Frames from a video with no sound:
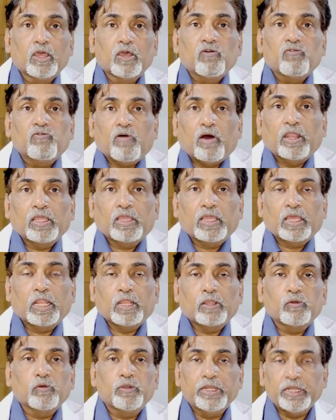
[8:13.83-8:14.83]
Follicular
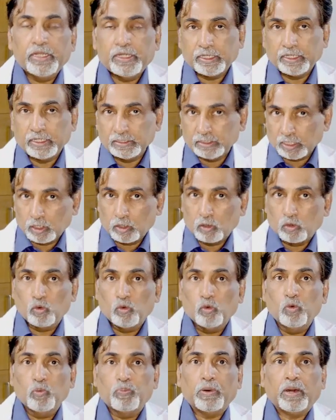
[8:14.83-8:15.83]
unit is a
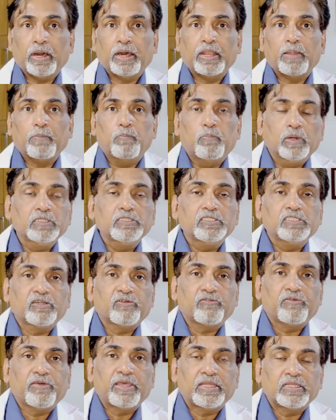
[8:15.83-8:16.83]
group or a bunch
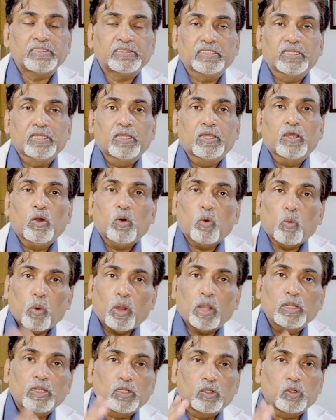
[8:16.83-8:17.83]
of hairs,
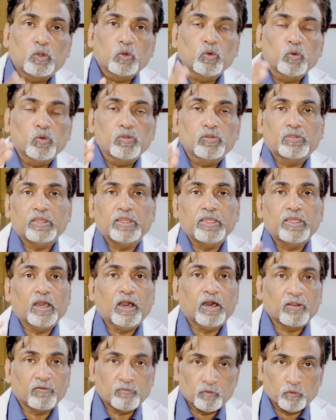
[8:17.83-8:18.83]
1, 2, 3
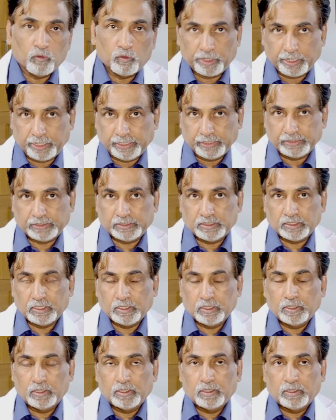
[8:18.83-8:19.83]
or 4 hairs.
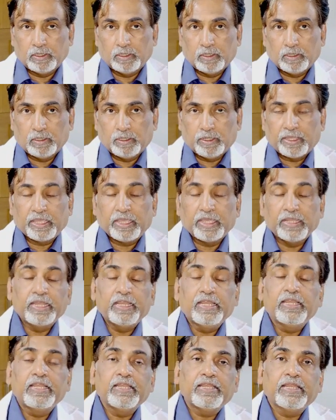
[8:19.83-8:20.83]
In an
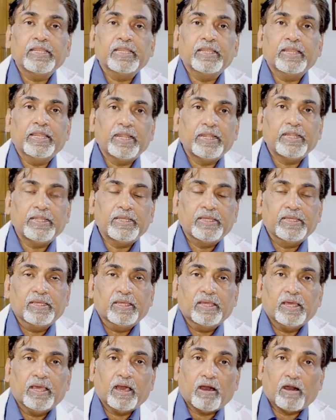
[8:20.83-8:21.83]
Indian head,
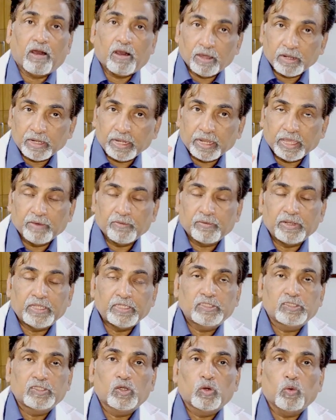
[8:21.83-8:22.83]
on an
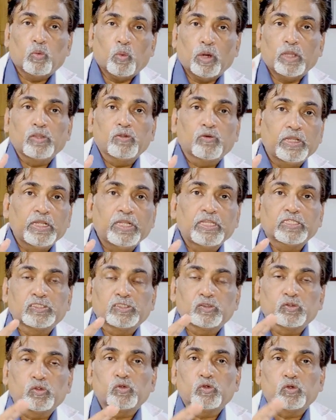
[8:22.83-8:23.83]
average, one unit
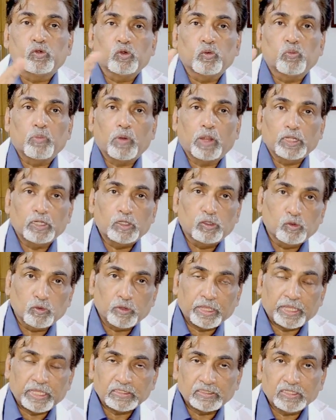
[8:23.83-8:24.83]
is 2 to 2.2
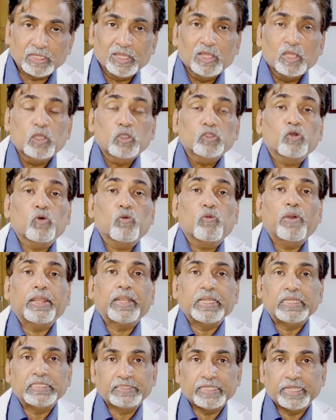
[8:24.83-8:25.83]
hairs. So when
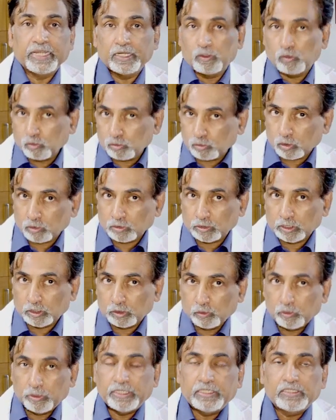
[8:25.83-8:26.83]
I say 2000
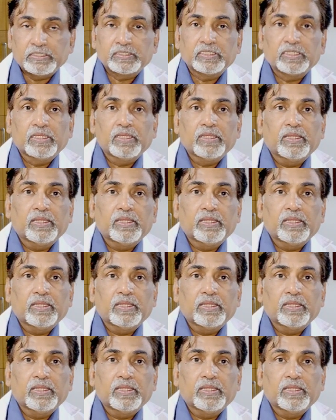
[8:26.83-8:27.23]
units,